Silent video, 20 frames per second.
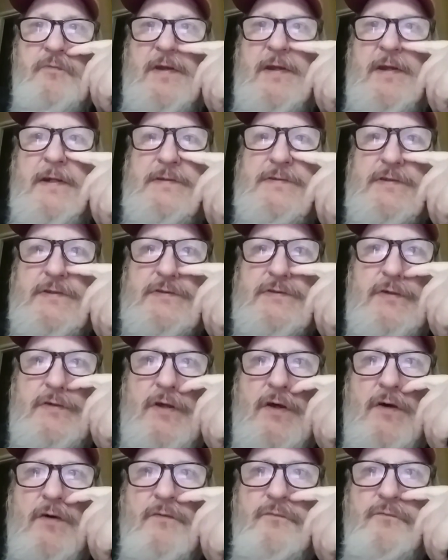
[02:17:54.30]
Phoenix
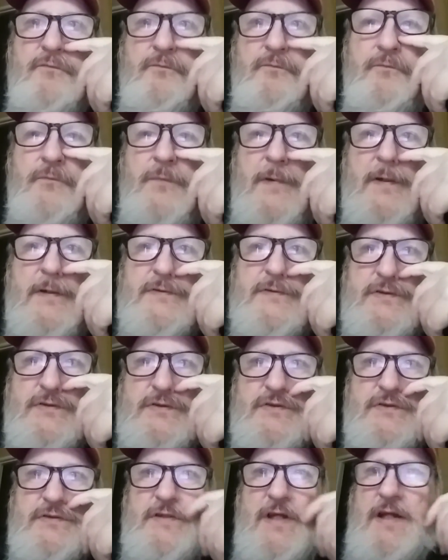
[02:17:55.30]
isn't, though. Phoenix
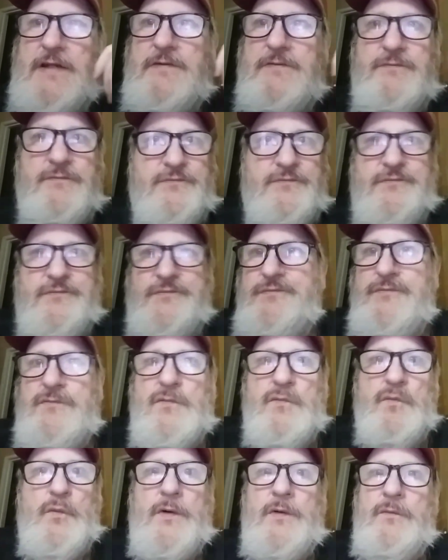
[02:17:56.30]
is not.
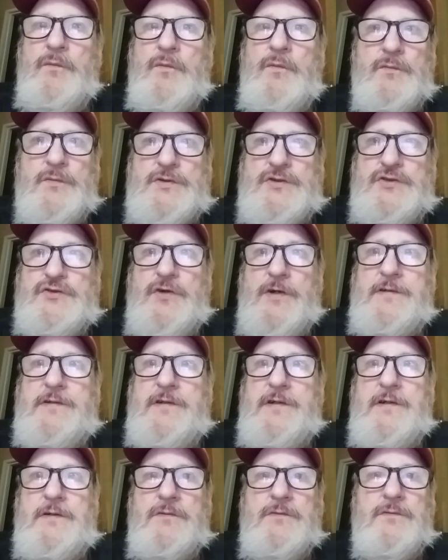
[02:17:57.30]
We're
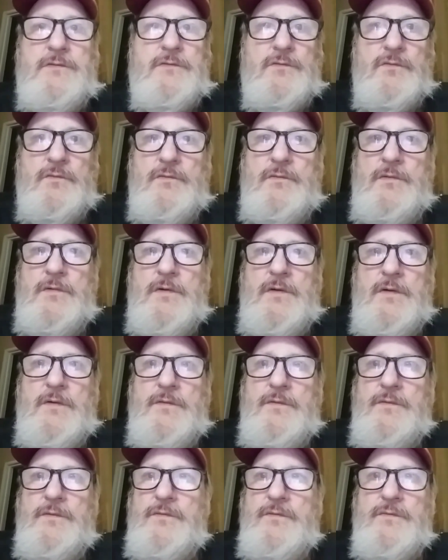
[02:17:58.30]
restricted.
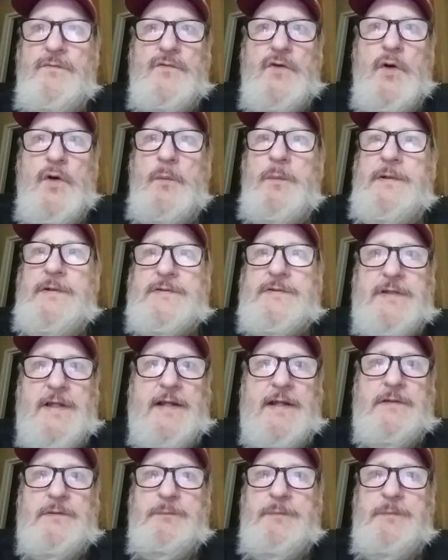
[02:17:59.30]
Nobody's
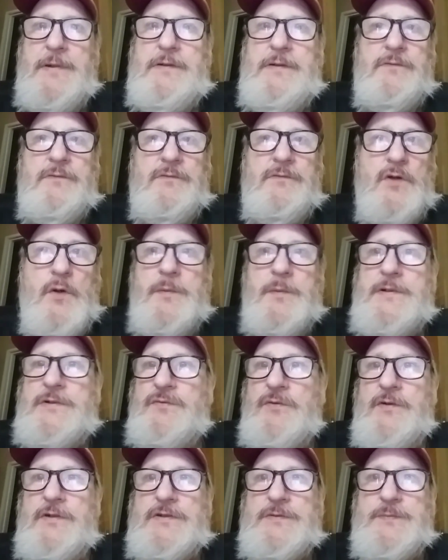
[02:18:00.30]

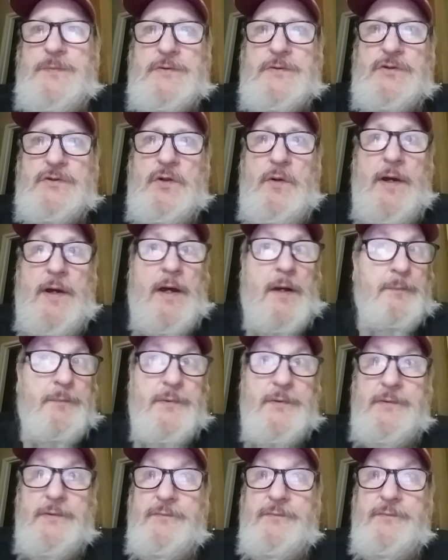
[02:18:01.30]
really supposed to go out.